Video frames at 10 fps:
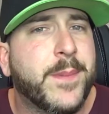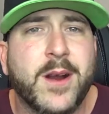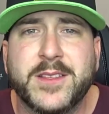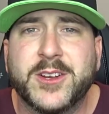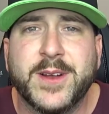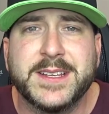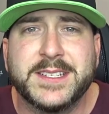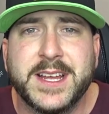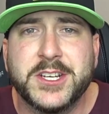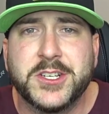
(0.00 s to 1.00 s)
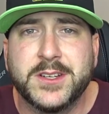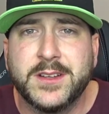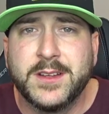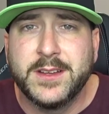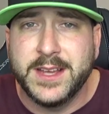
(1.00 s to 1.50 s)
a part of the Crazy Nation.
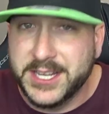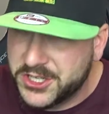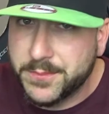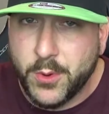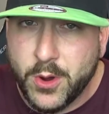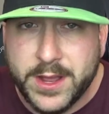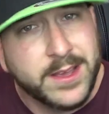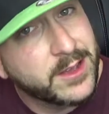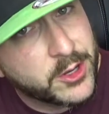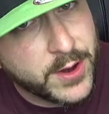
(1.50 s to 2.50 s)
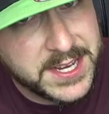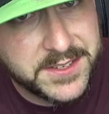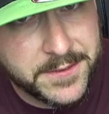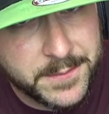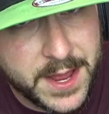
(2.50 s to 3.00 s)
It's your boy,
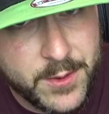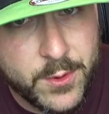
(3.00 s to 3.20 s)
Crazy from Day